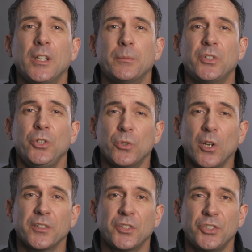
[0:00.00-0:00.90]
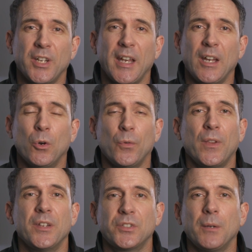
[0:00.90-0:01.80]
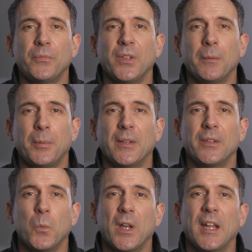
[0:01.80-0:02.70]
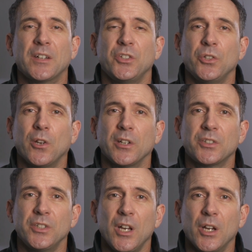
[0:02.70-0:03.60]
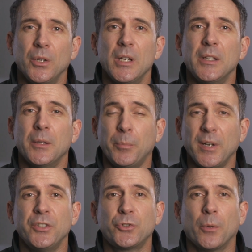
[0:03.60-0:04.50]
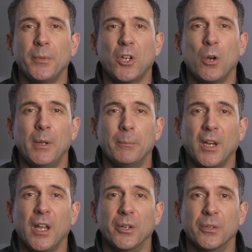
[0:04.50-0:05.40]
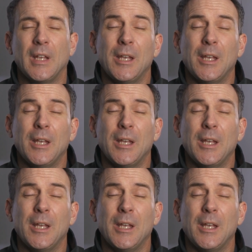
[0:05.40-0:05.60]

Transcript: tips that you'd like to share or if there's something about the One X that you'd like to know, then please drop me a comment below.